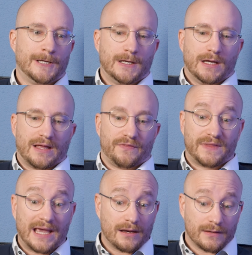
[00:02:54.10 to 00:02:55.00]
And
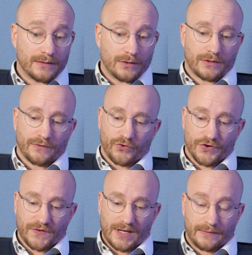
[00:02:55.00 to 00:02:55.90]
there, uh, the first
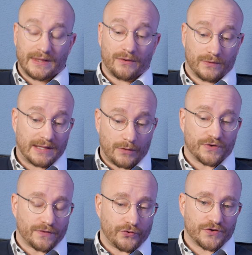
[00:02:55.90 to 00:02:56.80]
time, there, that was the
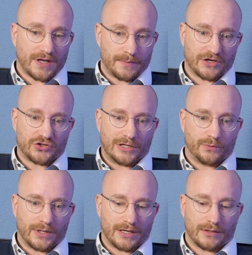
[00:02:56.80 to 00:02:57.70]
first time actually
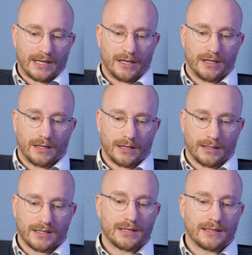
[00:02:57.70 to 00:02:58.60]
where I uh,
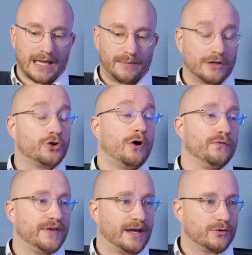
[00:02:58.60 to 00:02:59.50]
came in
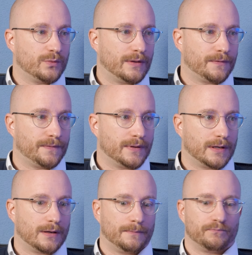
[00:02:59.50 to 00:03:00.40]
contact with
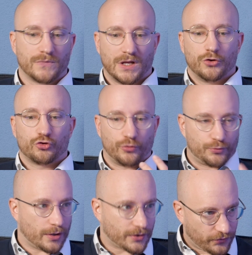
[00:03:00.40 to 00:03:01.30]
um,
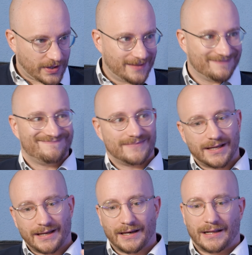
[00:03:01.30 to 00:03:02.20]
cryptography
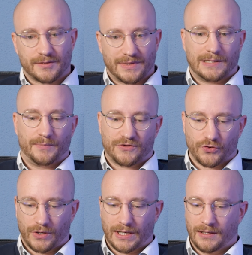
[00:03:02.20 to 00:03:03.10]
and ultimately Bitcoin